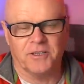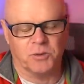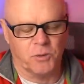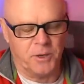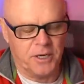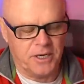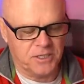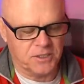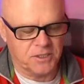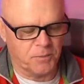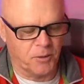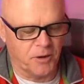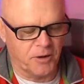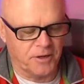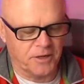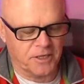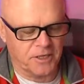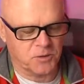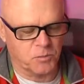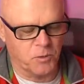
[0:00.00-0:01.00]
20s by
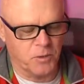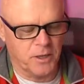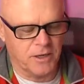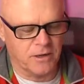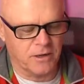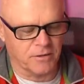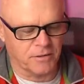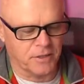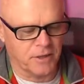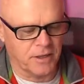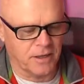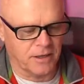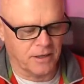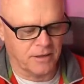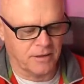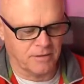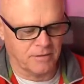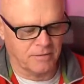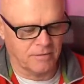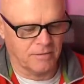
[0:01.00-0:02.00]
next week, I
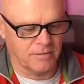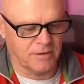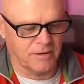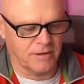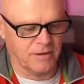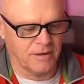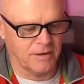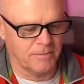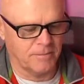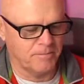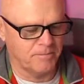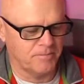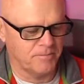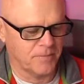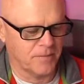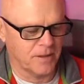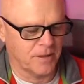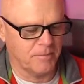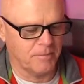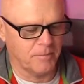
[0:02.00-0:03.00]
think.
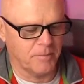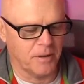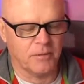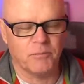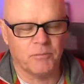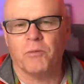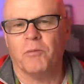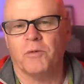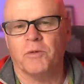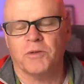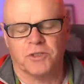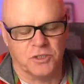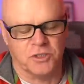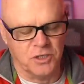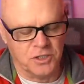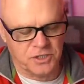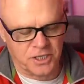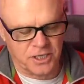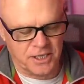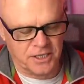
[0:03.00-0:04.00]
But as
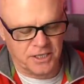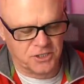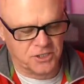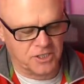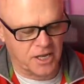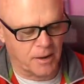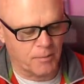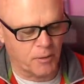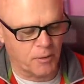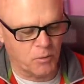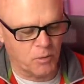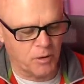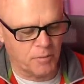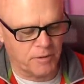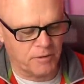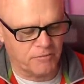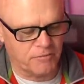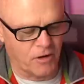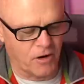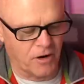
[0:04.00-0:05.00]
soon as it hits summer, we'll
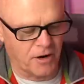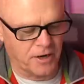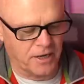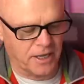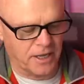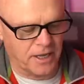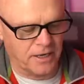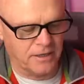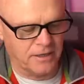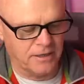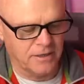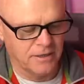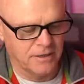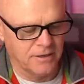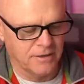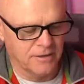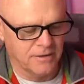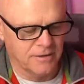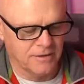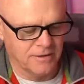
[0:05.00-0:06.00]
be fine again.
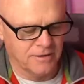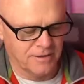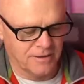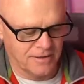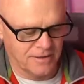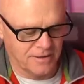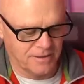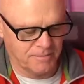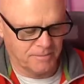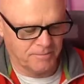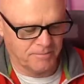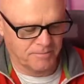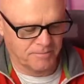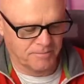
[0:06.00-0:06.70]
Yeah,